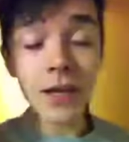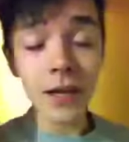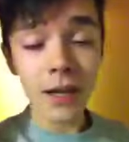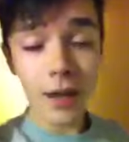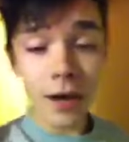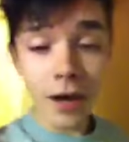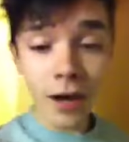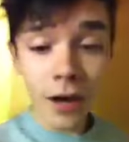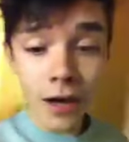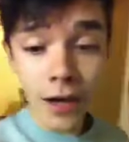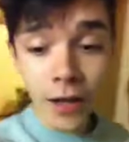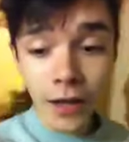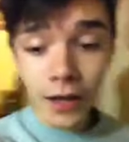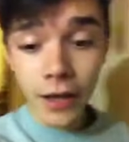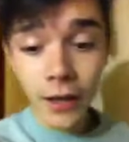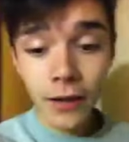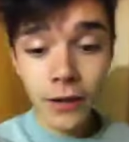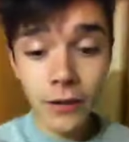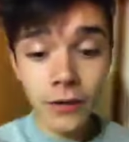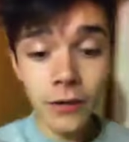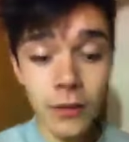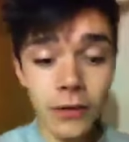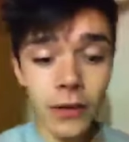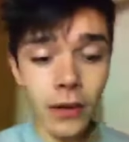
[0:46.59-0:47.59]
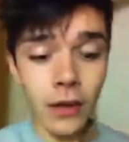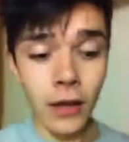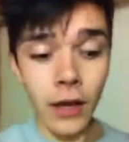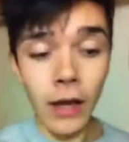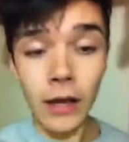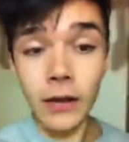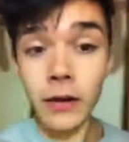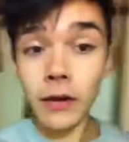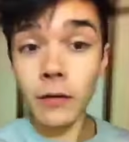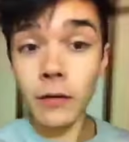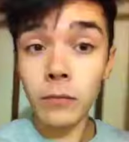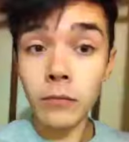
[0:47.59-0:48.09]
I, I
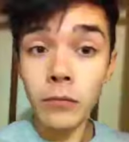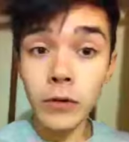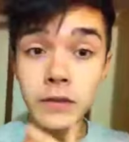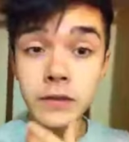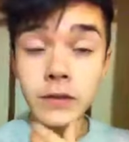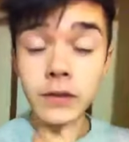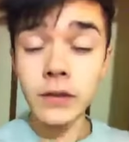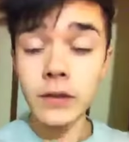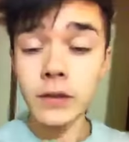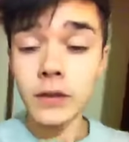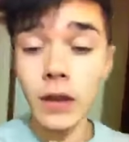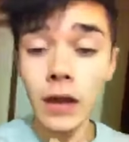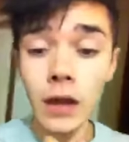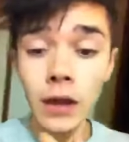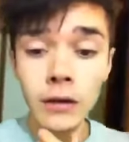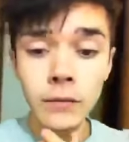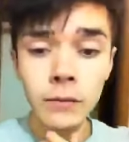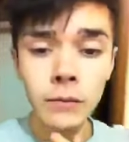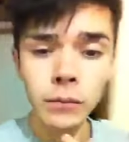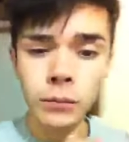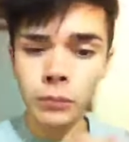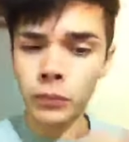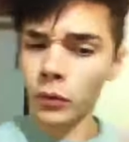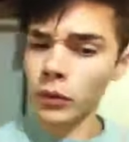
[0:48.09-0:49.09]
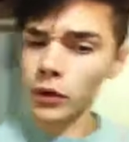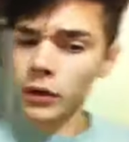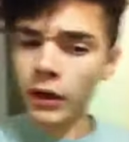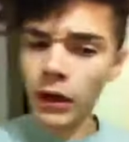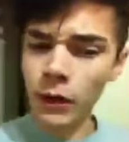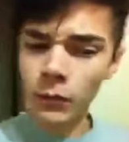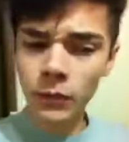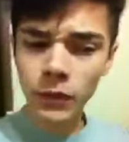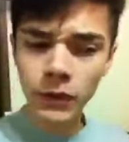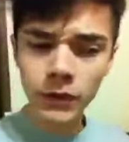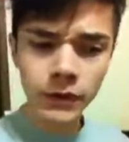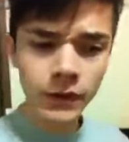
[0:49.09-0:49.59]
had a recent, I'd broken
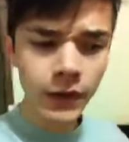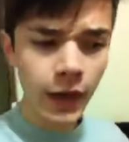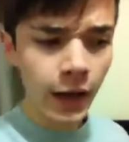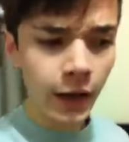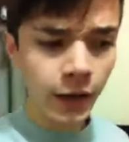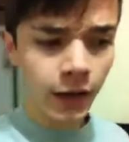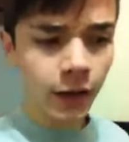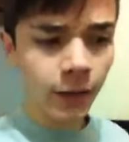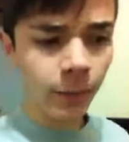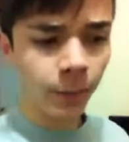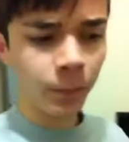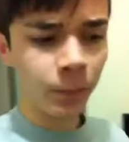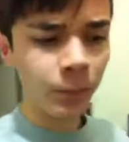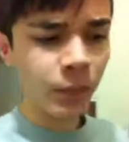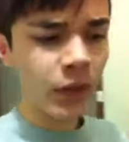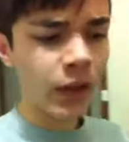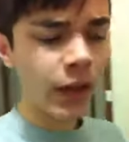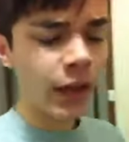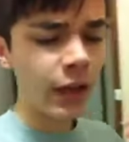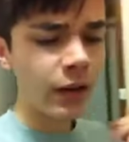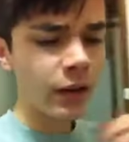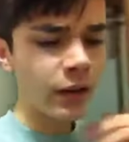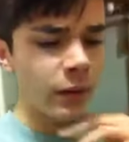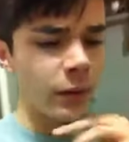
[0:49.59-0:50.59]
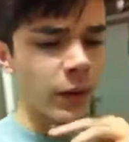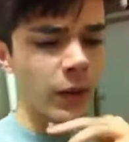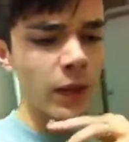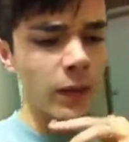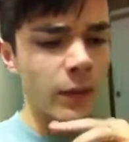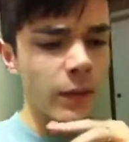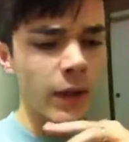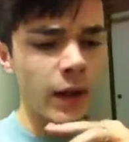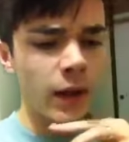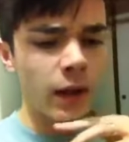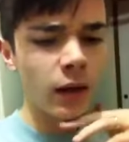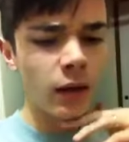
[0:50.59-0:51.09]
up with Danny, and it'd been
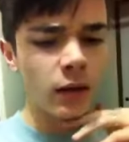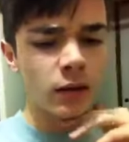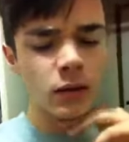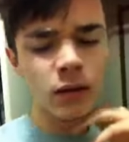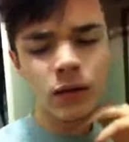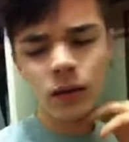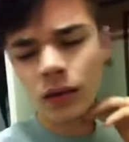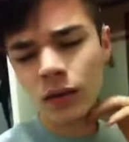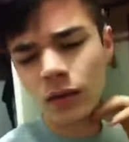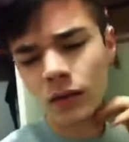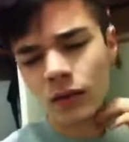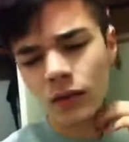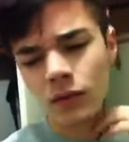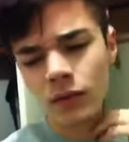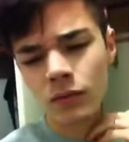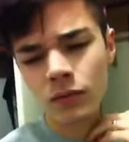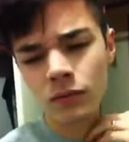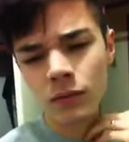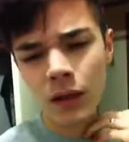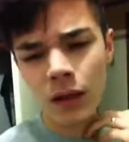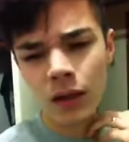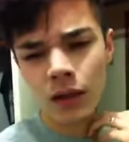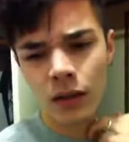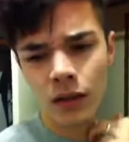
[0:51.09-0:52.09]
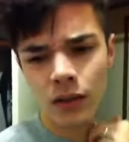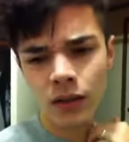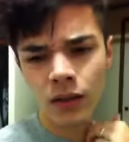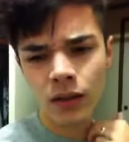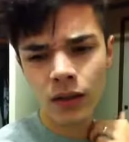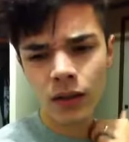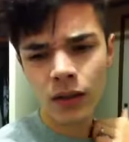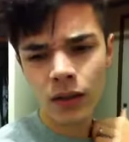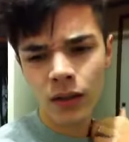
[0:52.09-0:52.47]
about, oh, about a,